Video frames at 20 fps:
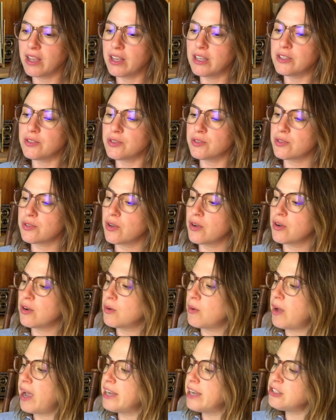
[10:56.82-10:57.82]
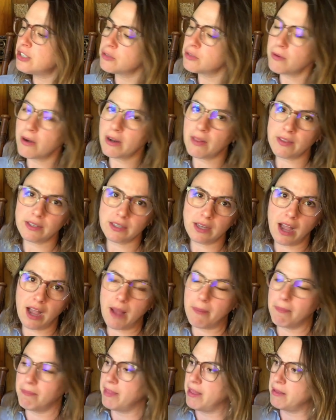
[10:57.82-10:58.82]
So I just wrote at the
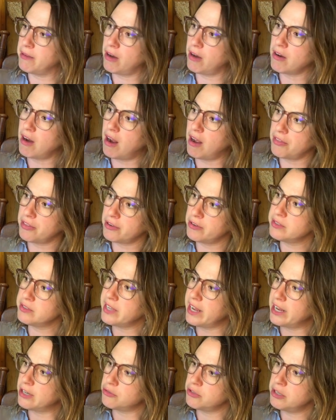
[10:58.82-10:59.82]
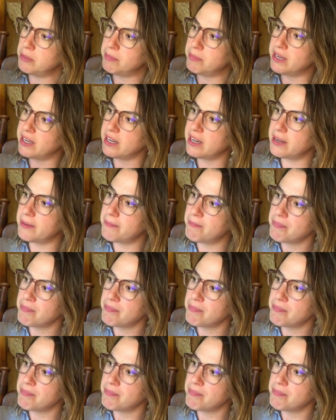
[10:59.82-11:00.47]
top that our author is Andrea Beaty,